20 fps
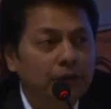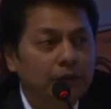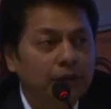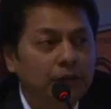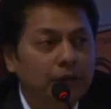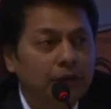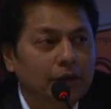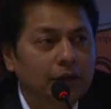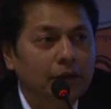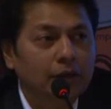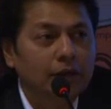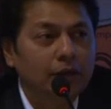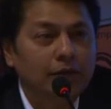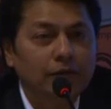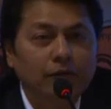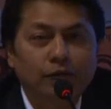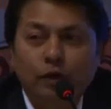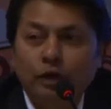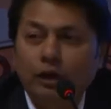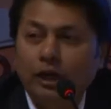
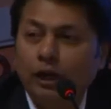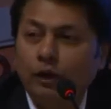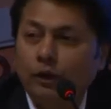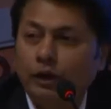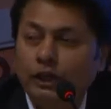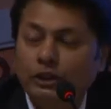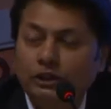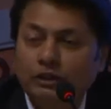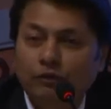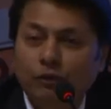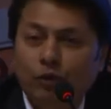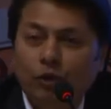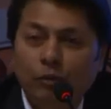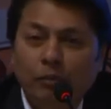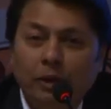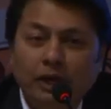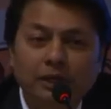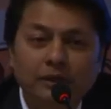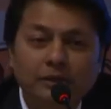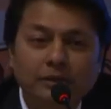for allocation of coal
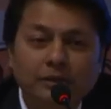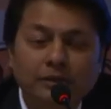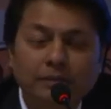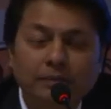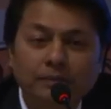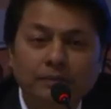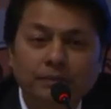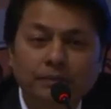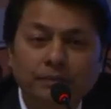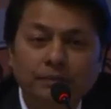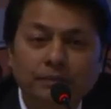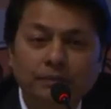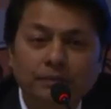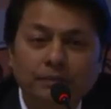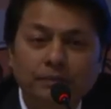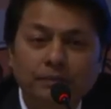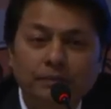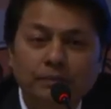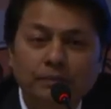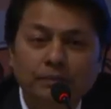mines.
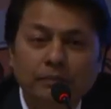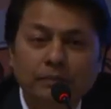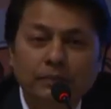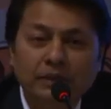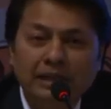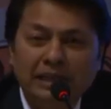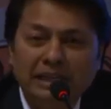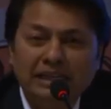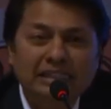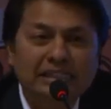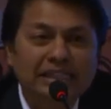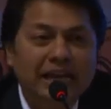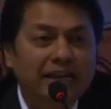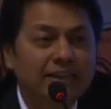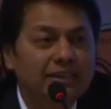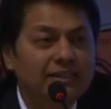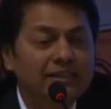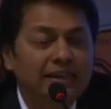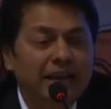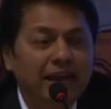Is
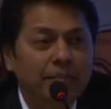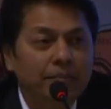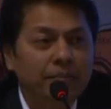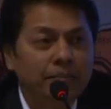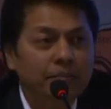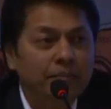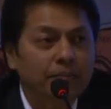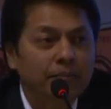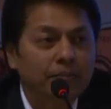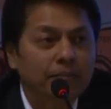that a scam?